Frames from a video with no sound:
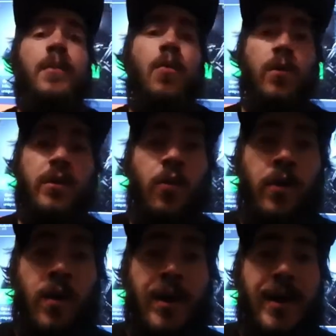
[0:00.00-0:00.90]
What's
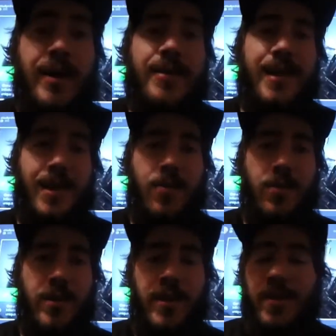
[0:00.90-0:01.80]
going on, guys? Zach
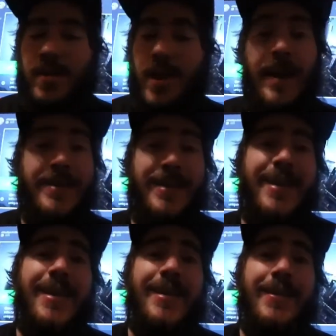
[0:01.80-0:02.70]
Cola here, and
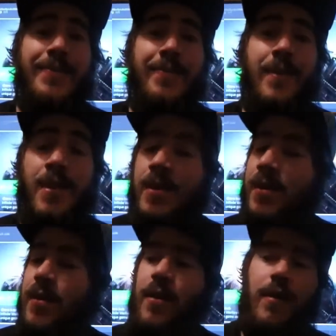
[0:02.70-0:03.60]
today
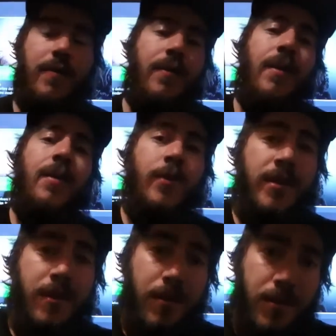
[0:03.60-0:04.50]
is the day that we
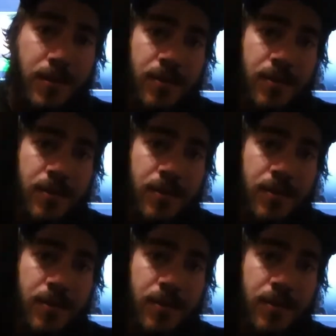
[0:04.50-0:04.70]
start